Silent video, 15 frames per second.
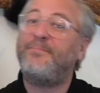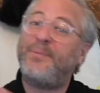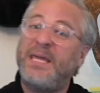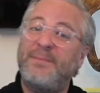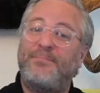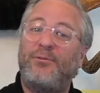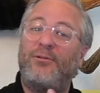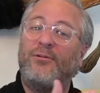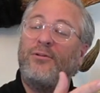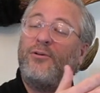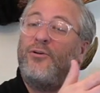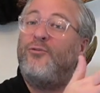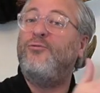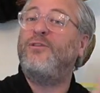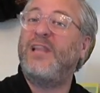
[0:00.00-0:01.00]
people
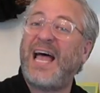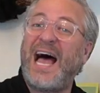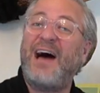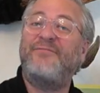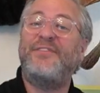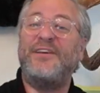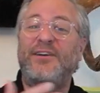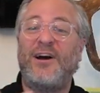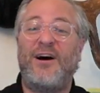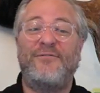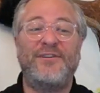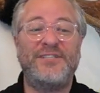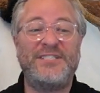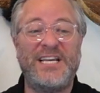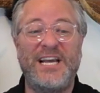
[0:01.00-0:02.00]
who laughed in
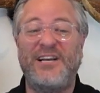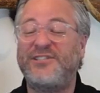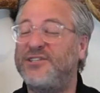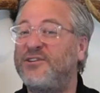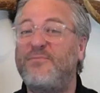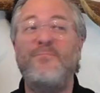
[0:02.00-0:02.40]
conversation,